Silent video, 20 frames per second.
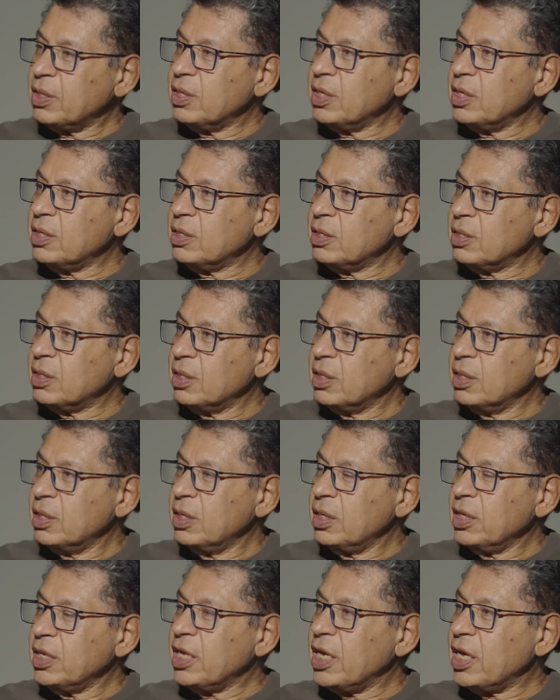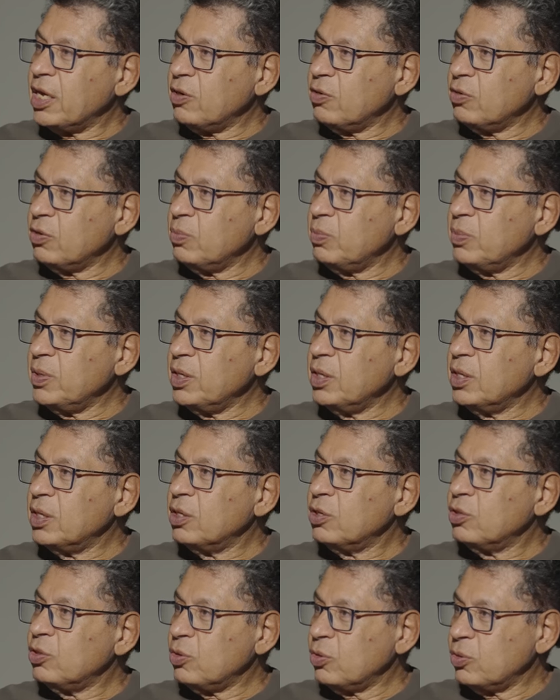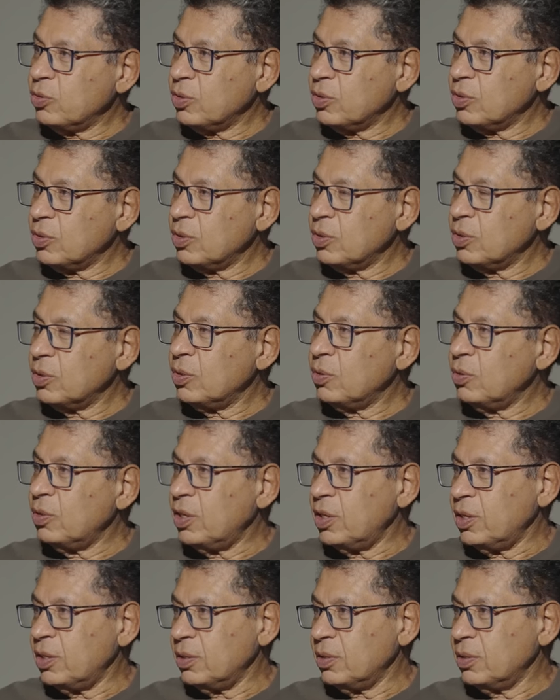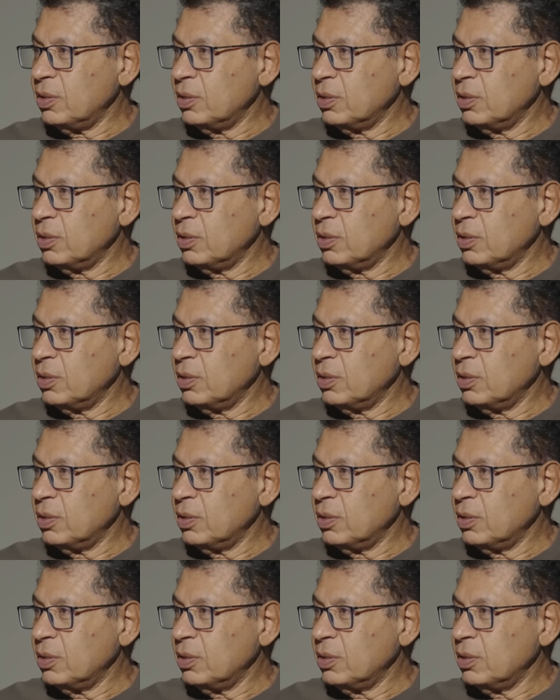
this cannot be taught or learned.